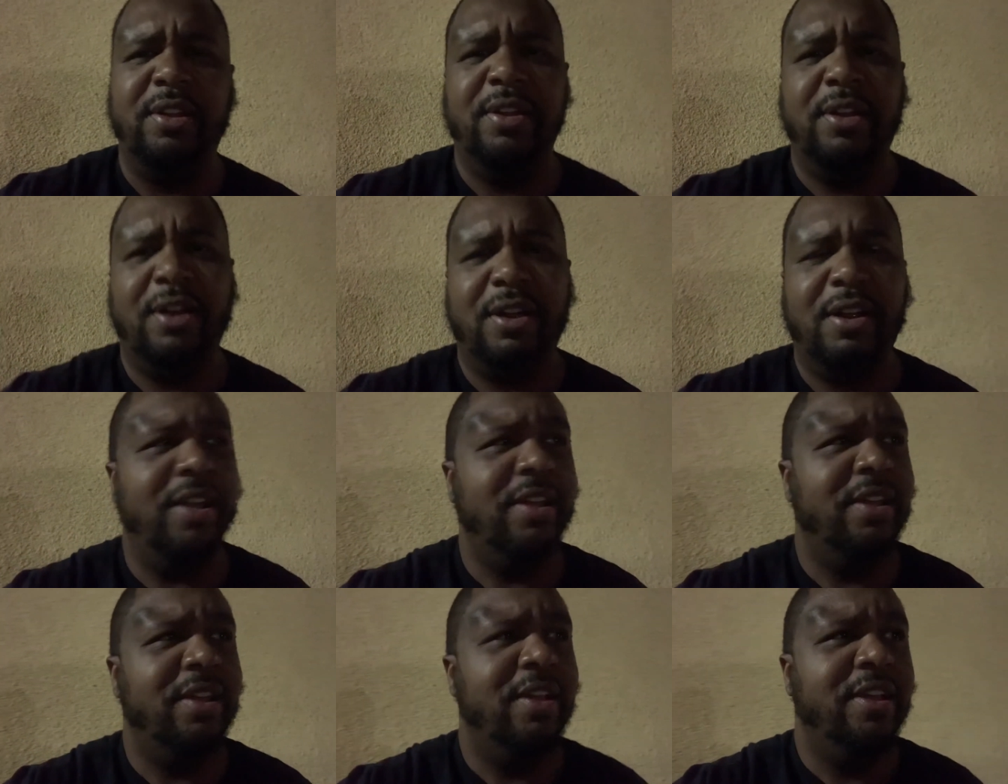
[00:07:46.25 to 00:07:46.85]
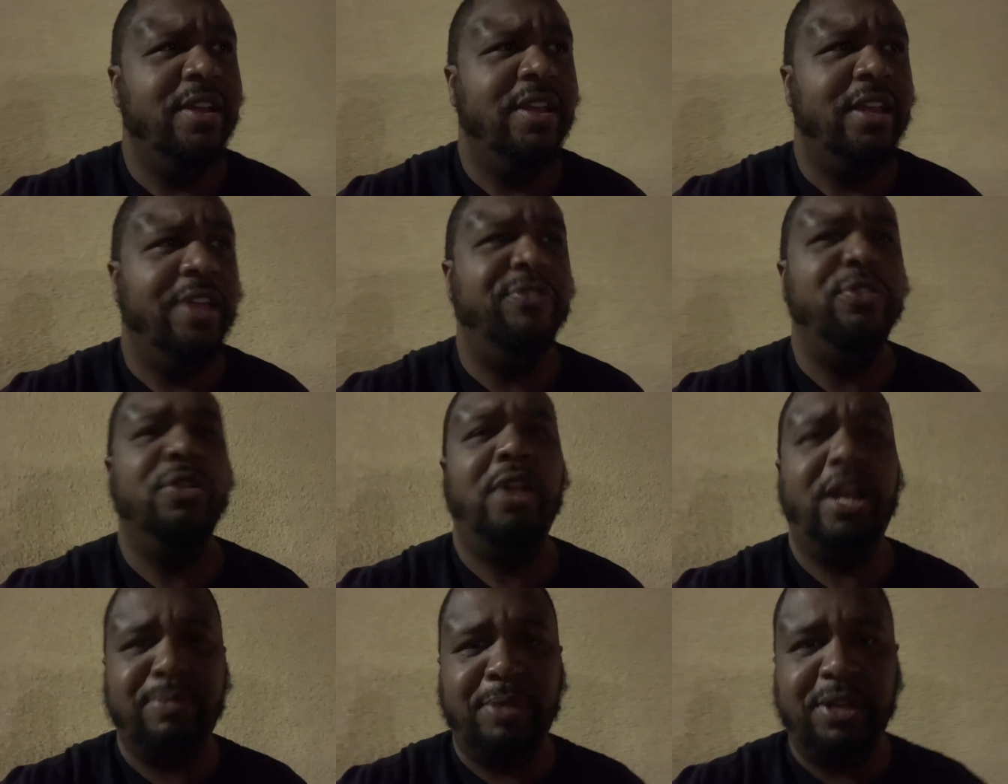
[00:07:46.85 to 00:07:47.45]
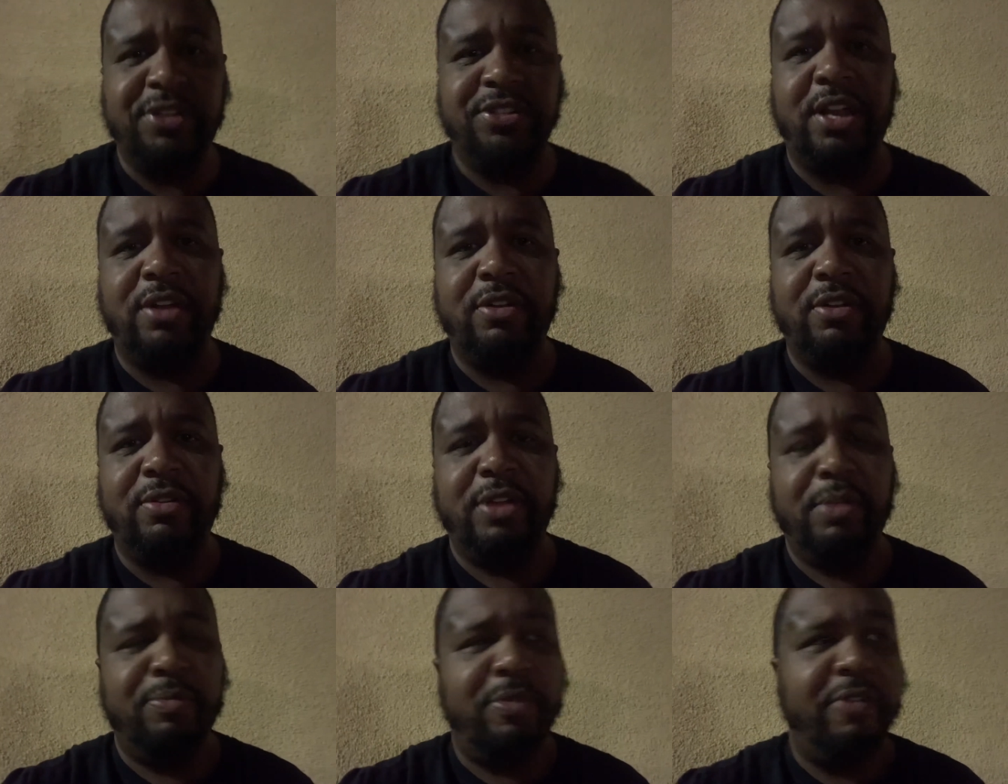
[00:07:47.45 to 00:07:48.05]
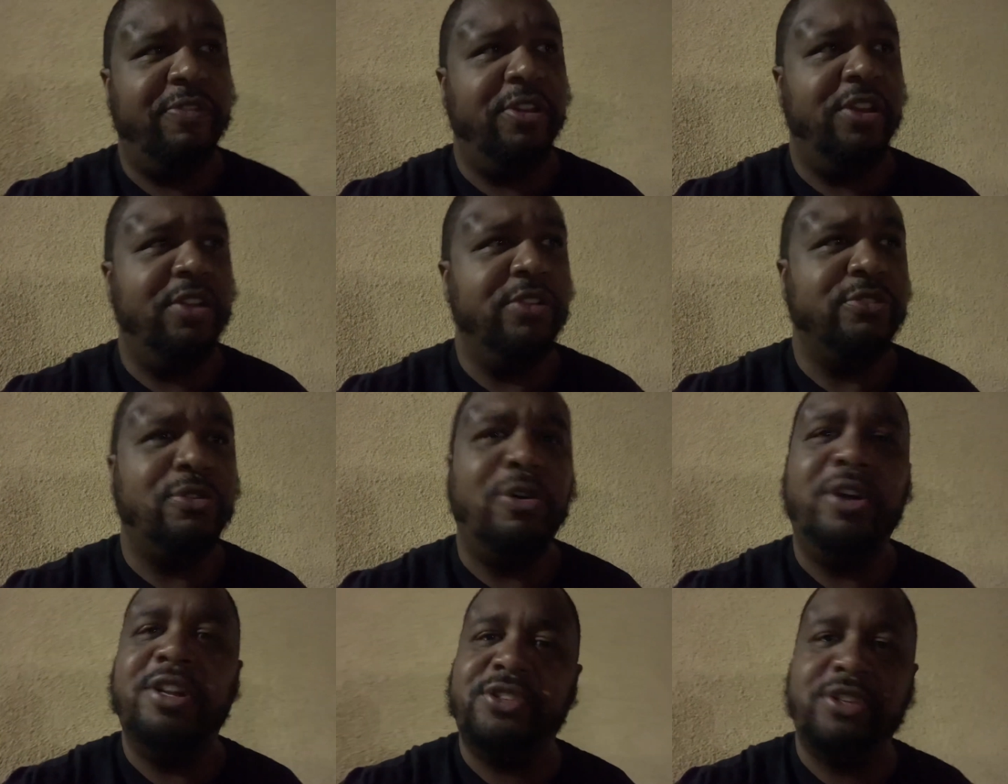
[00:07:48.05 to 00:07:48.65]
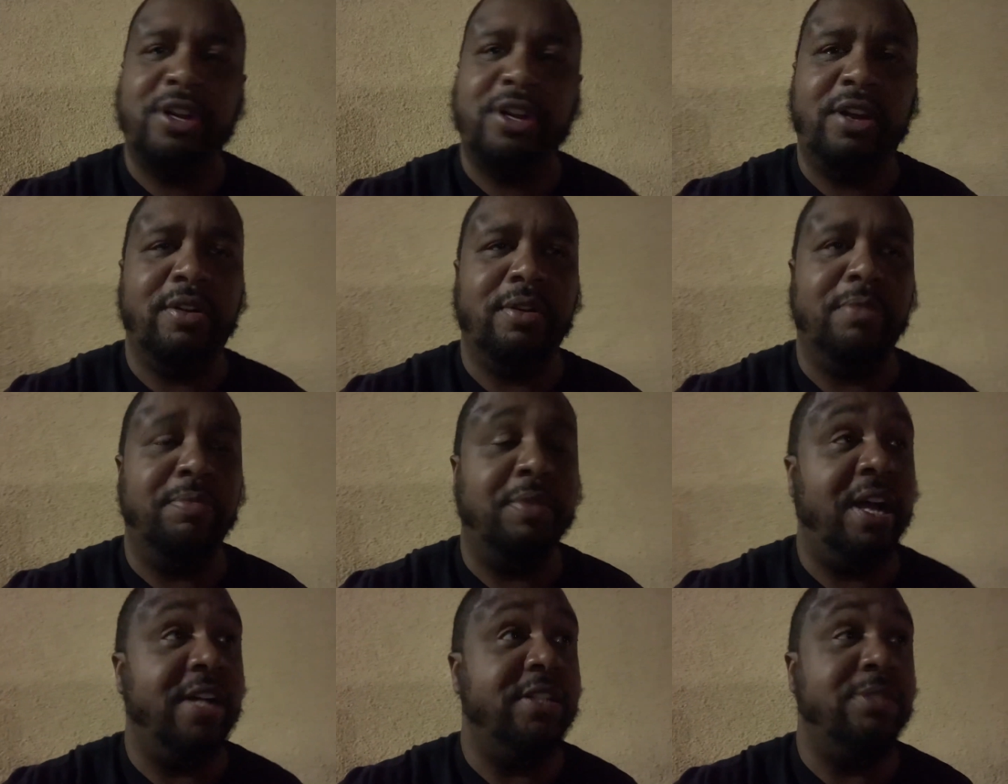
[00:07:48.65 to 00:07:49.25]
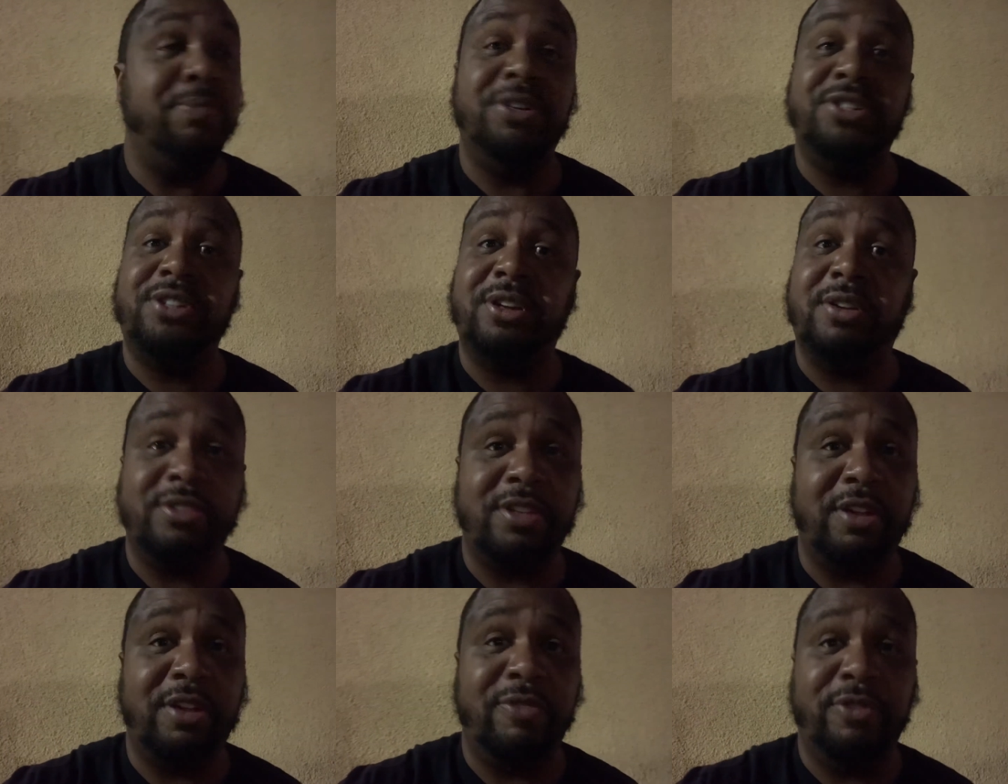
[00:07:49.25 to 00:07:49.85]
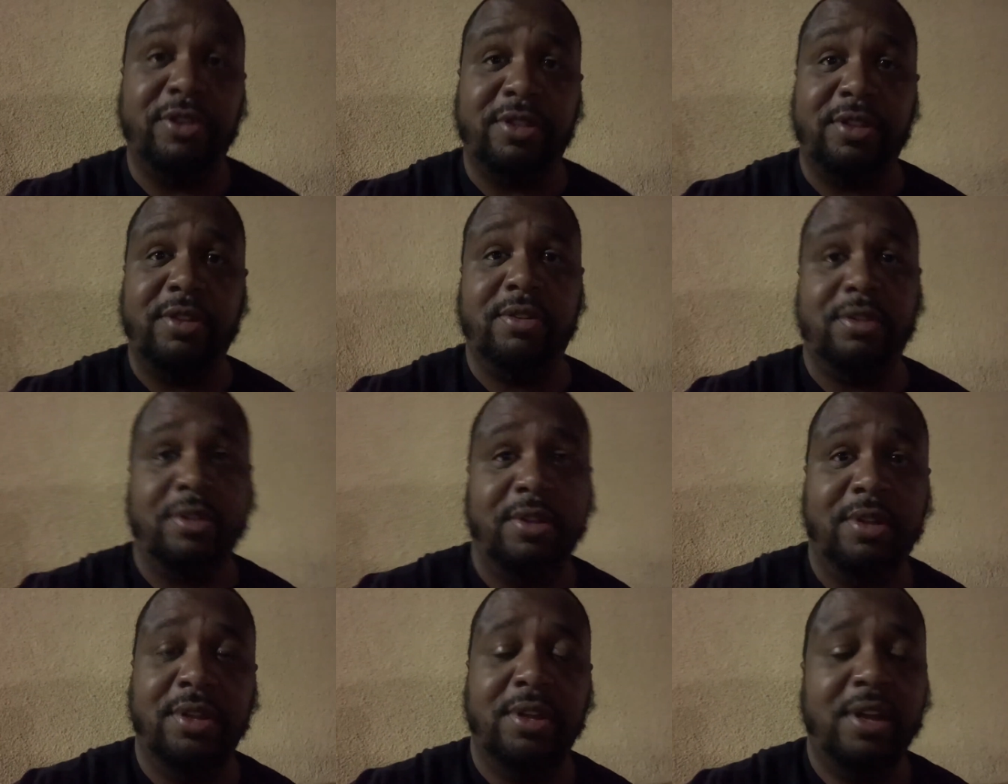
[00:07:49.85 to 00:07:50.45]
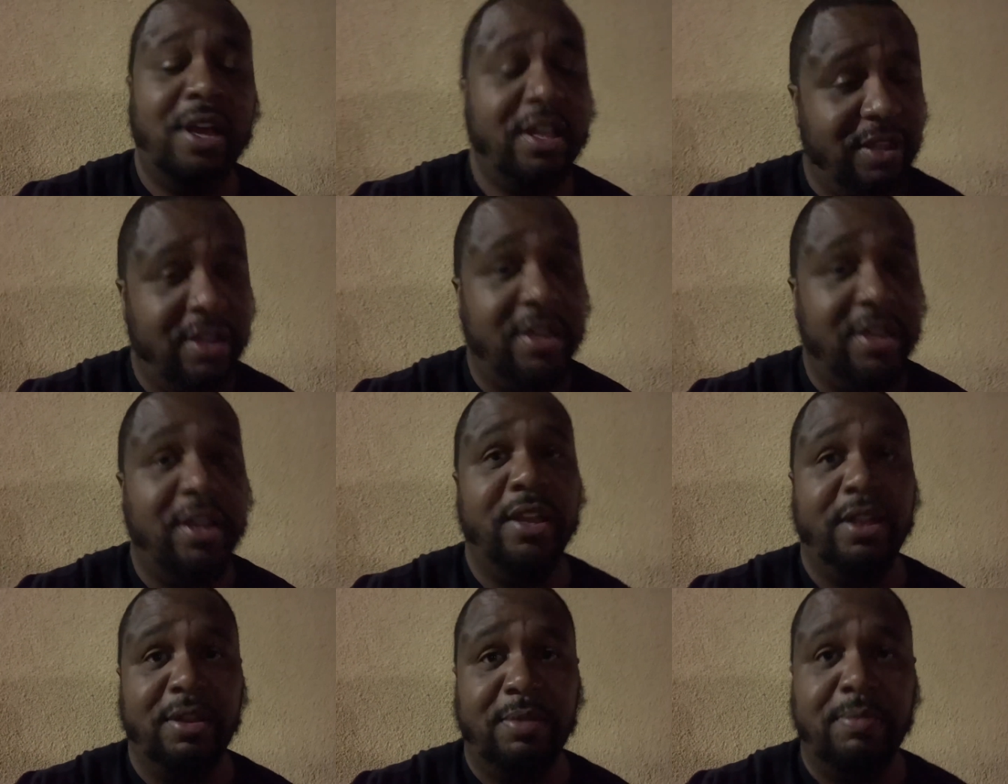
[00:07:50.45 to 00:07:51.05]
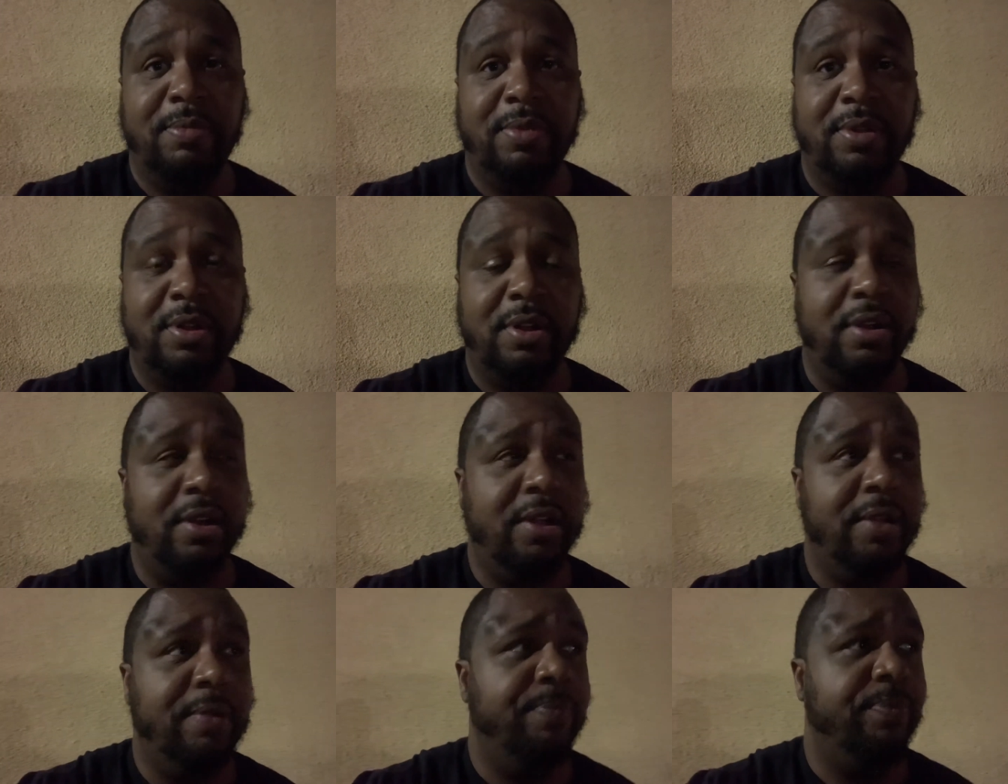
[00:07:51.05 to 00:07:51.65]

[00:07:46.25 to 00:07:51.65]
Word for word: All right. If you like my channel and my videos, go ahead and share them. Guys, am I sharing stuff with you? I think I am. All right.